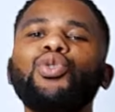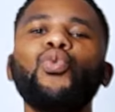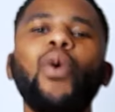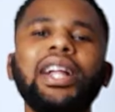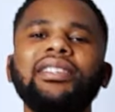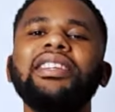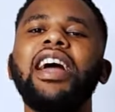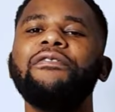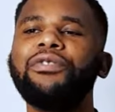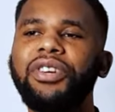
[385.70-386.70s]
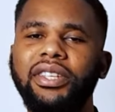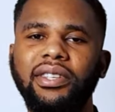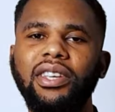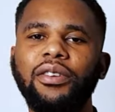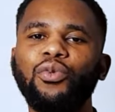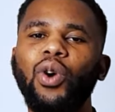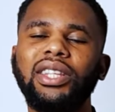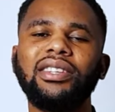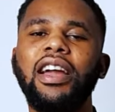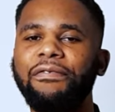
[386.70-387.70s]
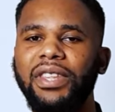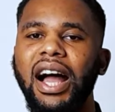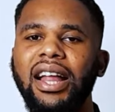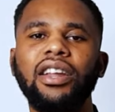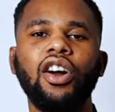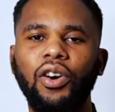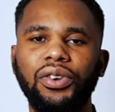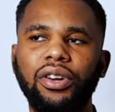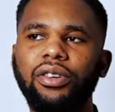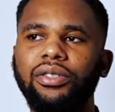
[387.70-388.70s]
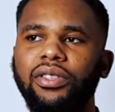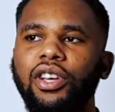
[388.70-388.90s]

to what they have received, what they have done on earth.